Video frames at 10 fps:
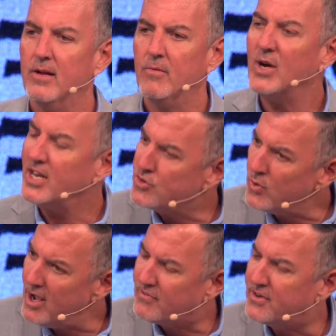We can
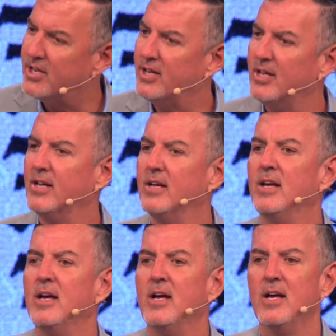drift.
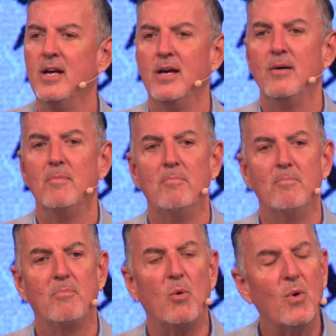
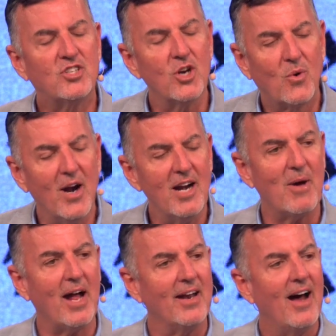But what's so great
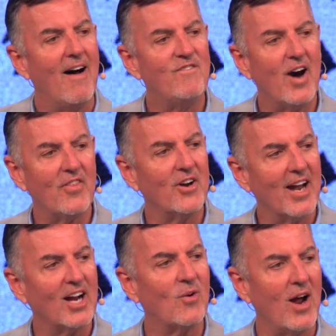about a father
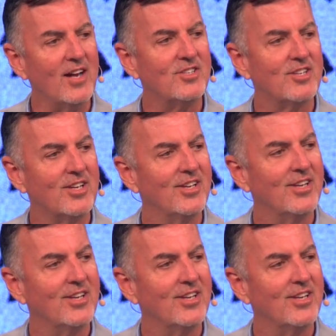like Christ?